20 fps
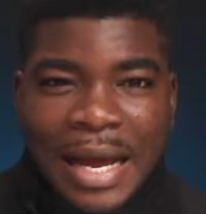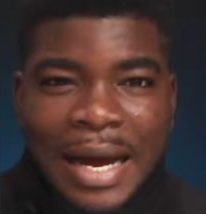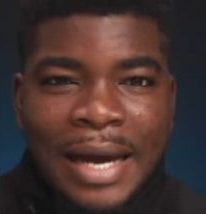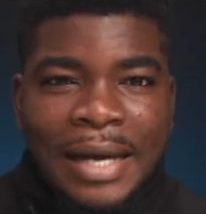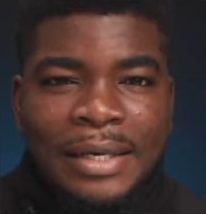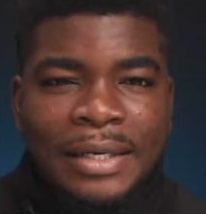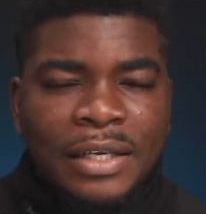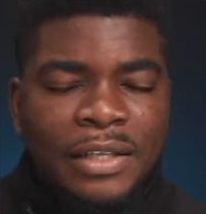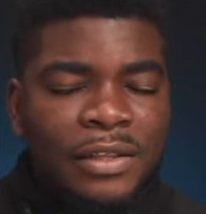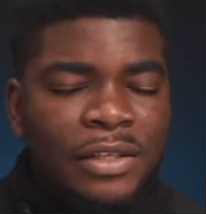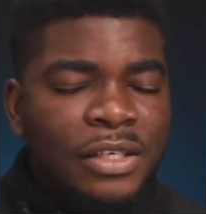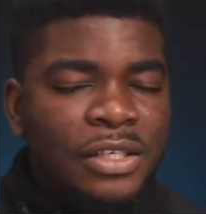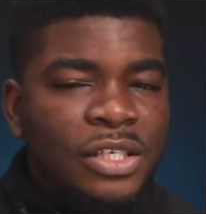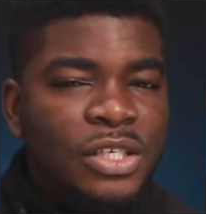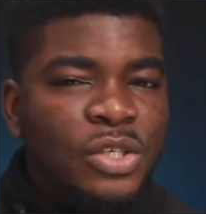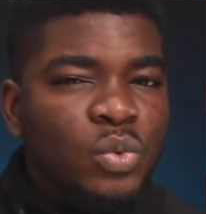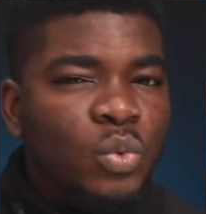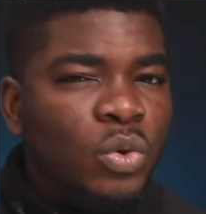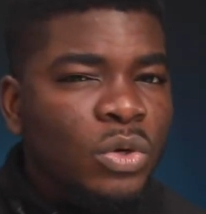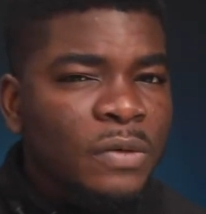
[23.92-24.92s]
And this
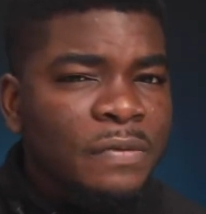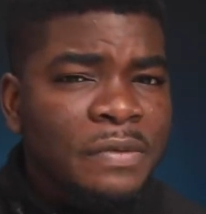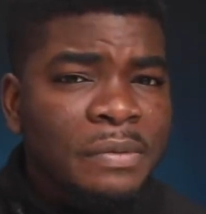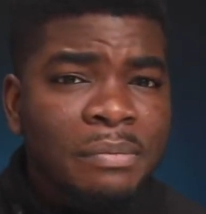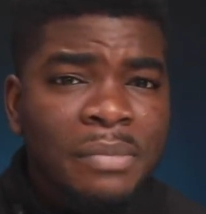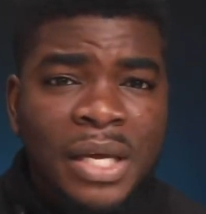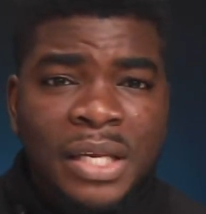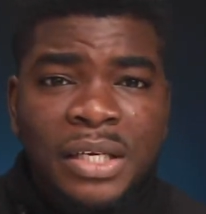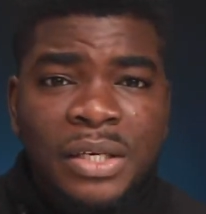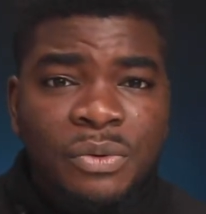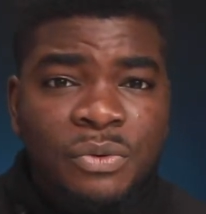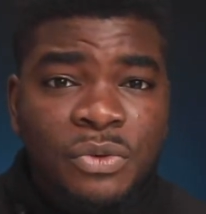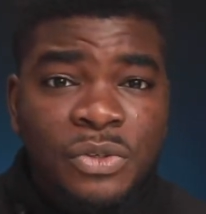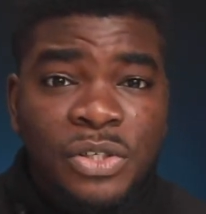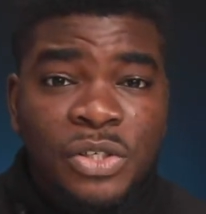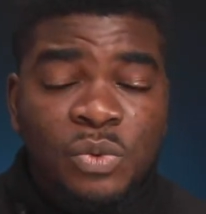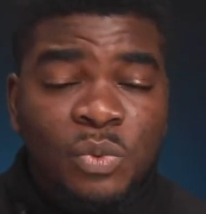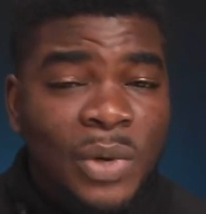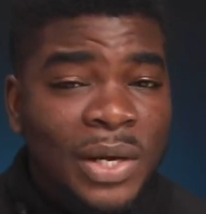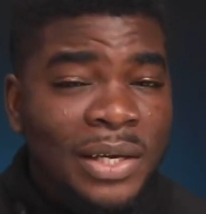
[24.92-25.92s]
is one of the many
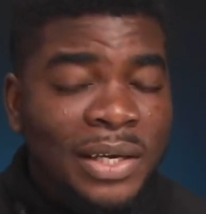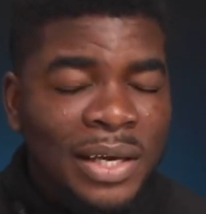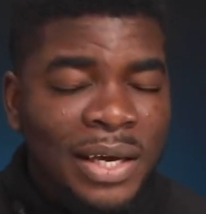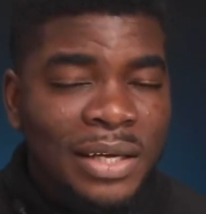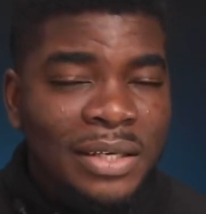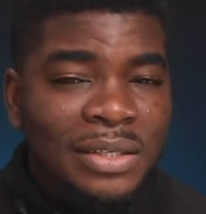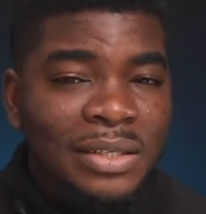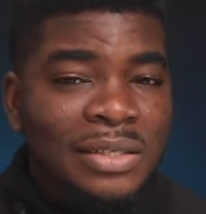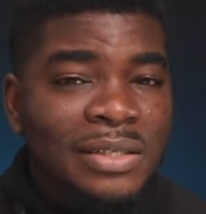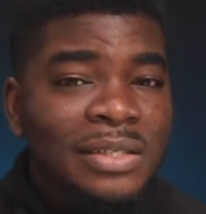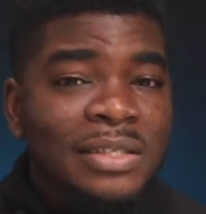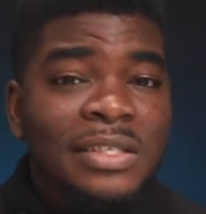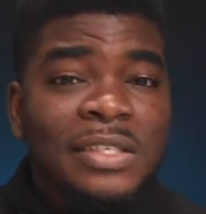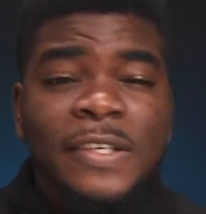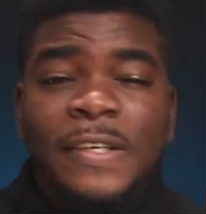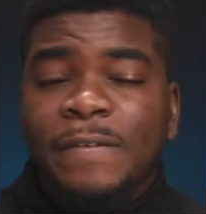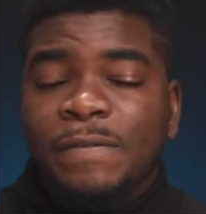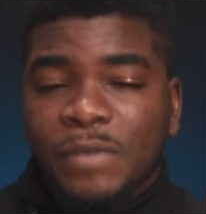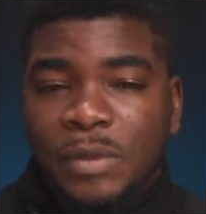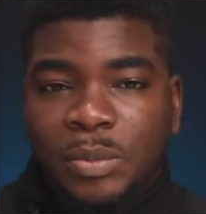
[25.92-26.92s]
reasons why Kenyans need
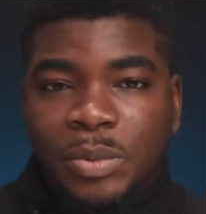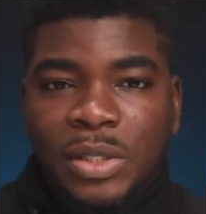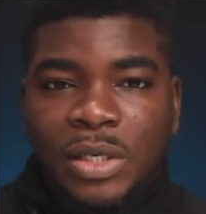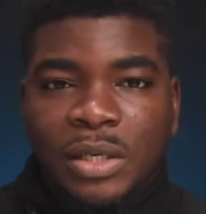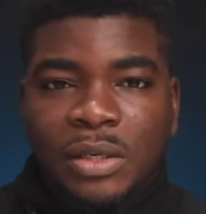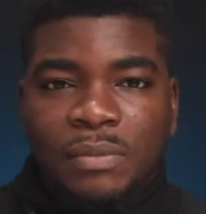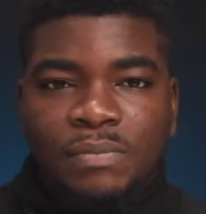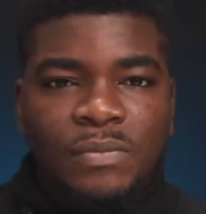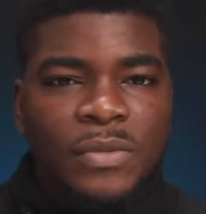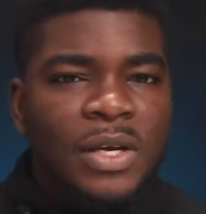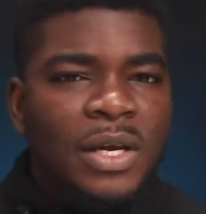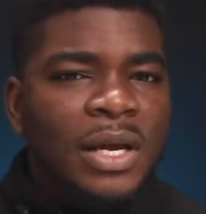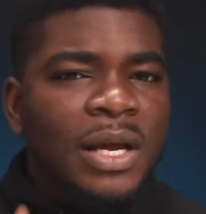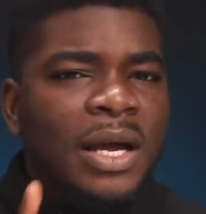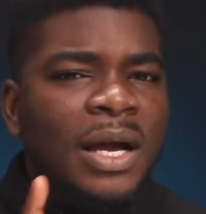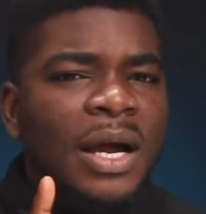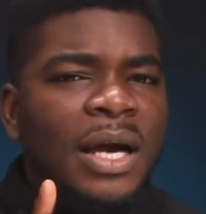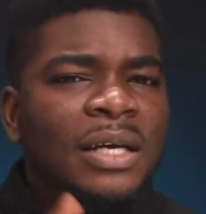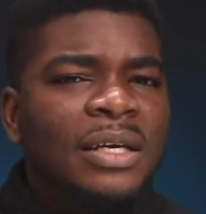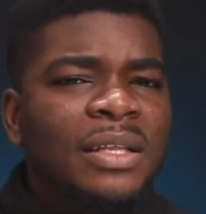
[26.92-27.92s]
a V P N.
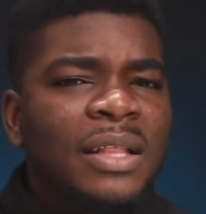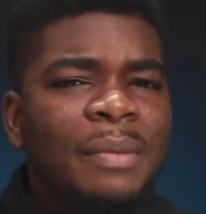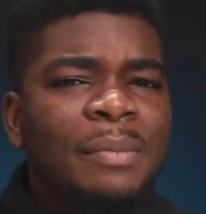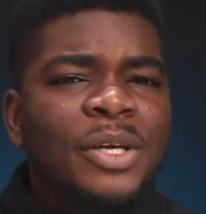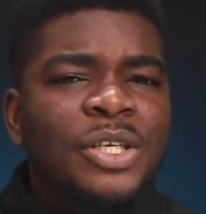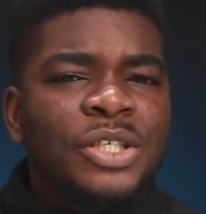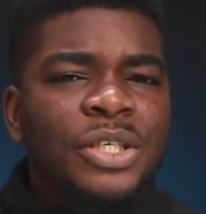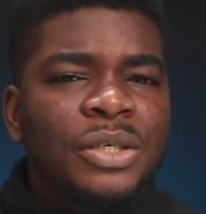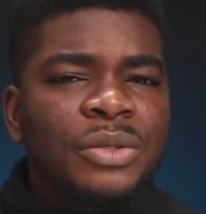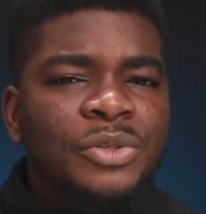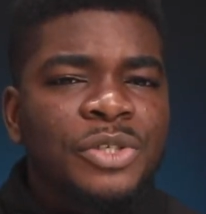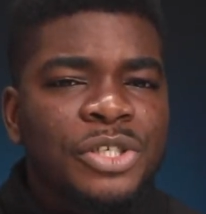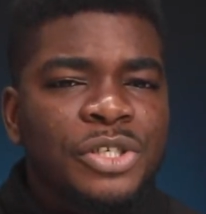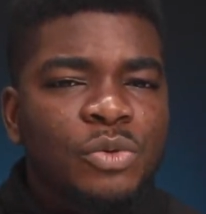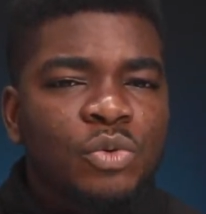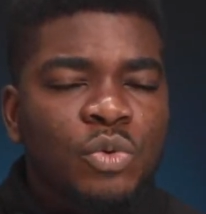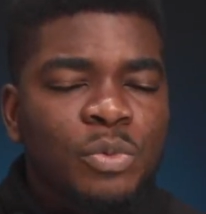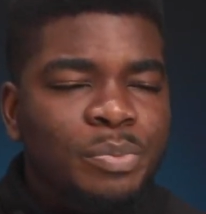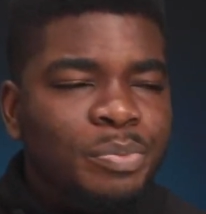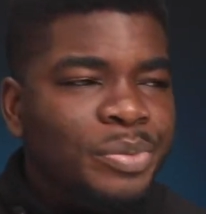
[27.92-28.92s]
Another major
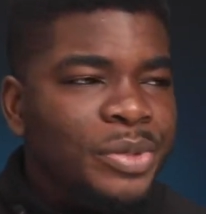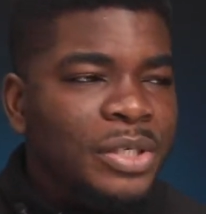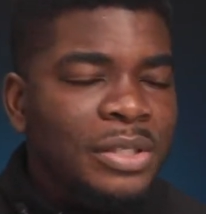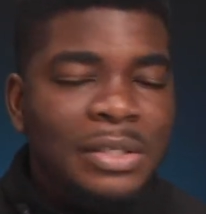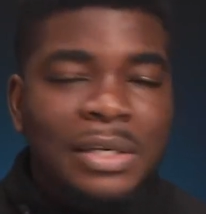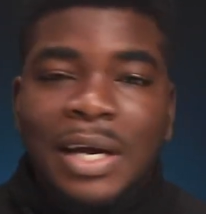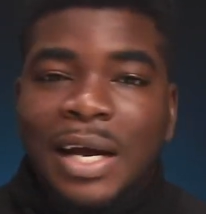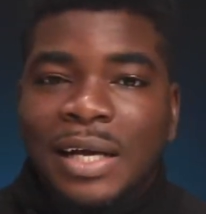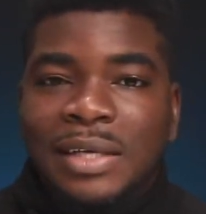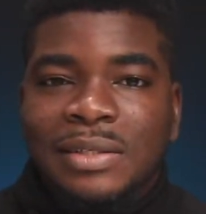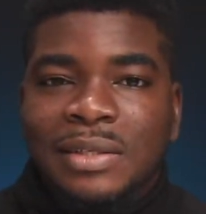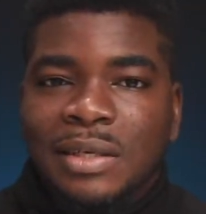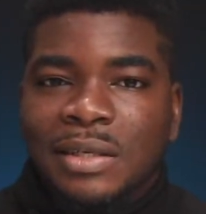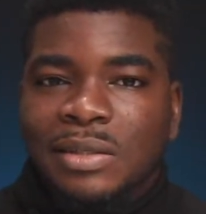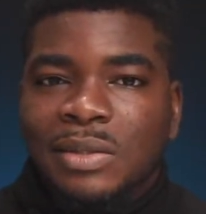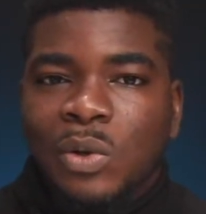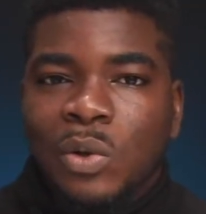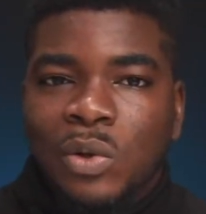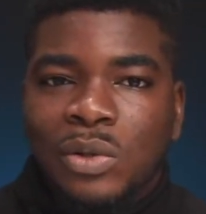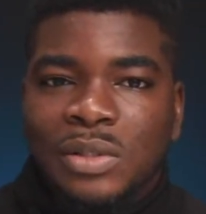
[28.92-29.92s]
reason would be to
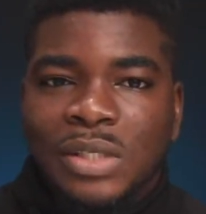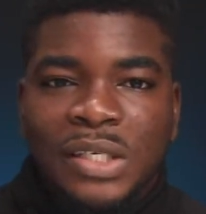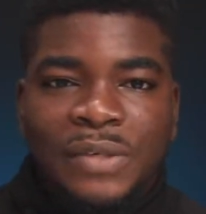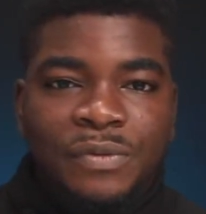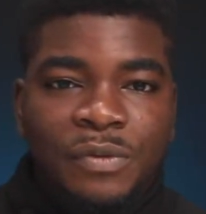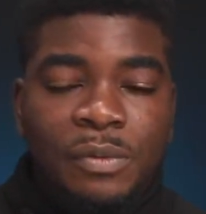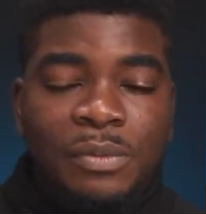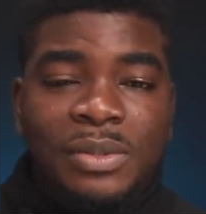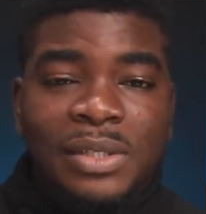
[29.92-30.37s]
access content from